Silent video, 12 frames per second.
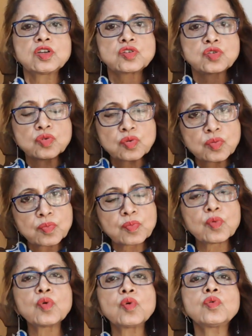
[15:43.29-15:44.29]
to
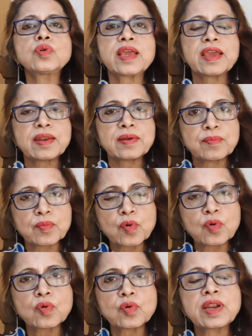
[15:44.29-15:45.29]
more and
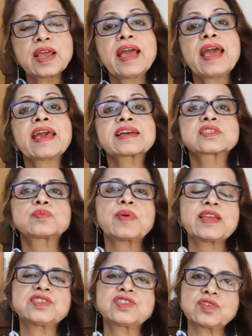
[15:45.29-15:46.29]
more
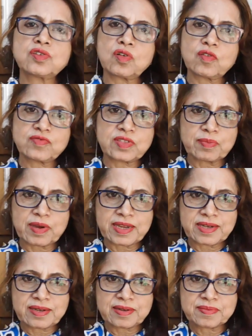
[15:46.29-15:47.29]
expansion of the
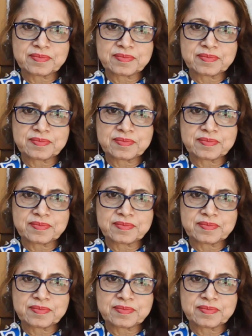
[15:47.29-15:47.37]
mind.